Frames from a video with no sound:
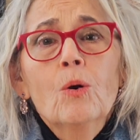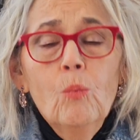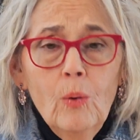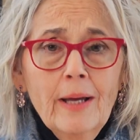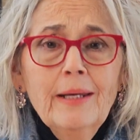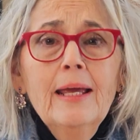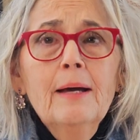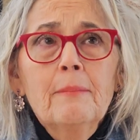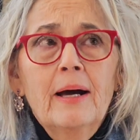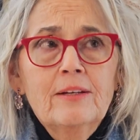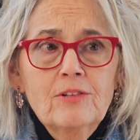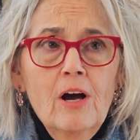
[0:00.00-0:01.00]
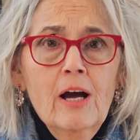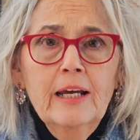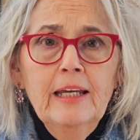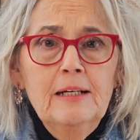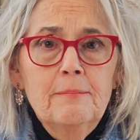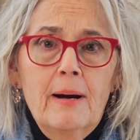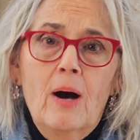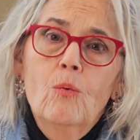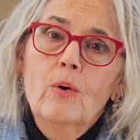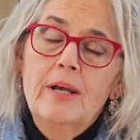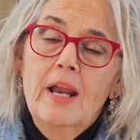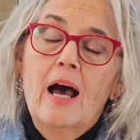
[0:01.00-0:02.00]
what am I talking
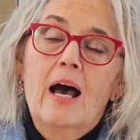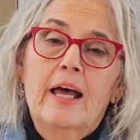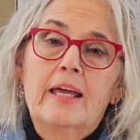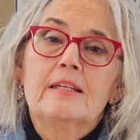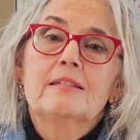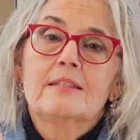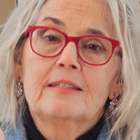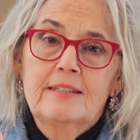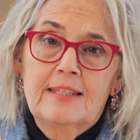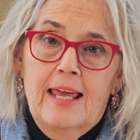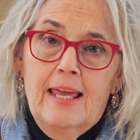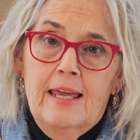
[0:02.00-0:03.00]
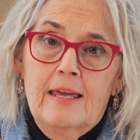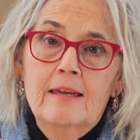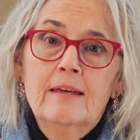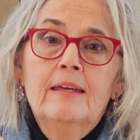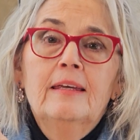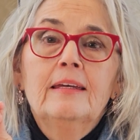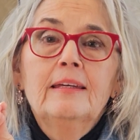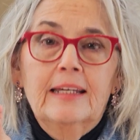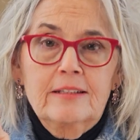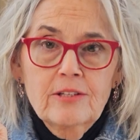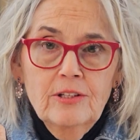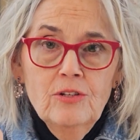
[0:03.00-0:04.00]
about when I say
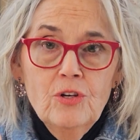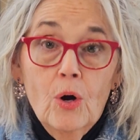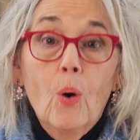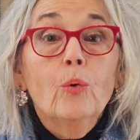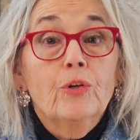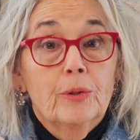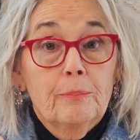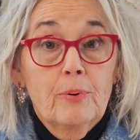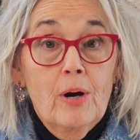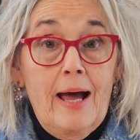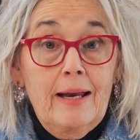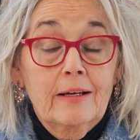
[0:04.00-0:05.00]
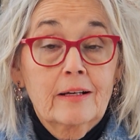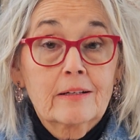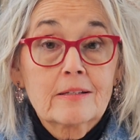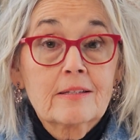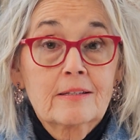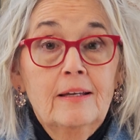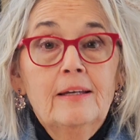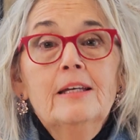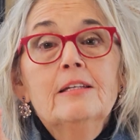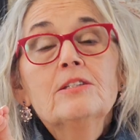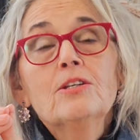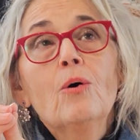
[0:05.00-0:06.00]
get to know your products?
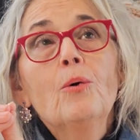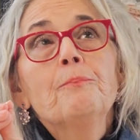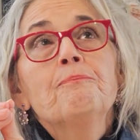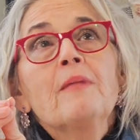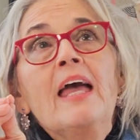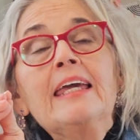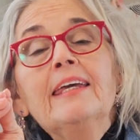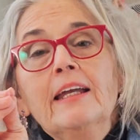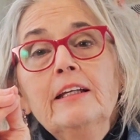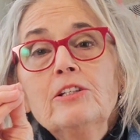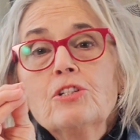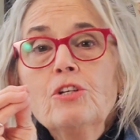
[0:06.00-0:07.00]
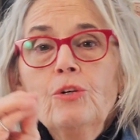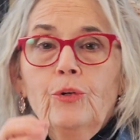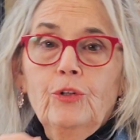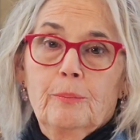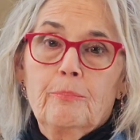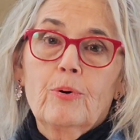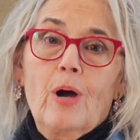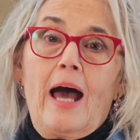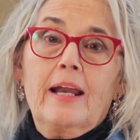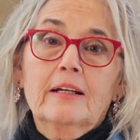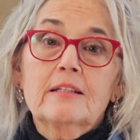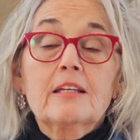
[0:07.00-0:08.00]
So getting to know your
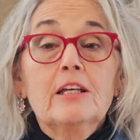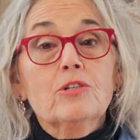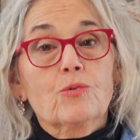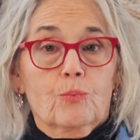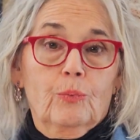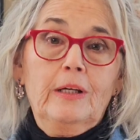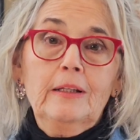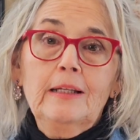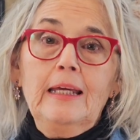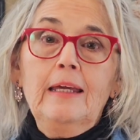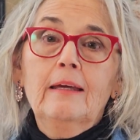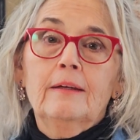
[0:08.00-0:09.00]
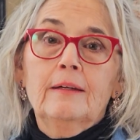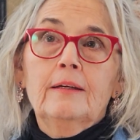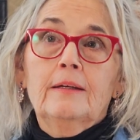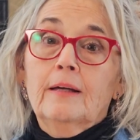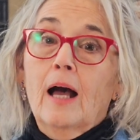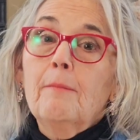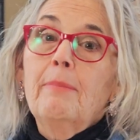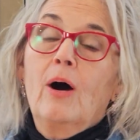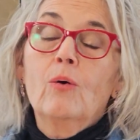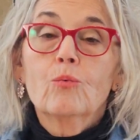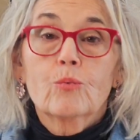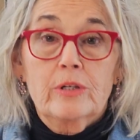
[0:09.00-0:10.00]
products is really
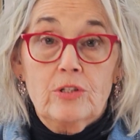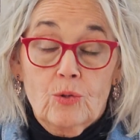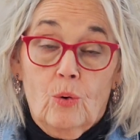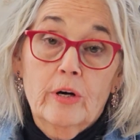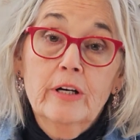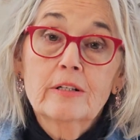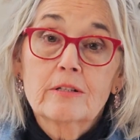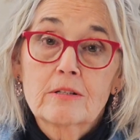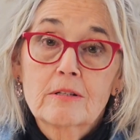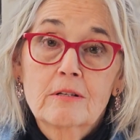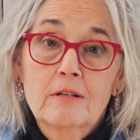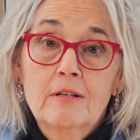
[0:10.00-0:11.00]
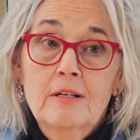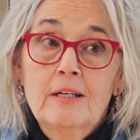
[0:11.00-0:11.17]
about resorts.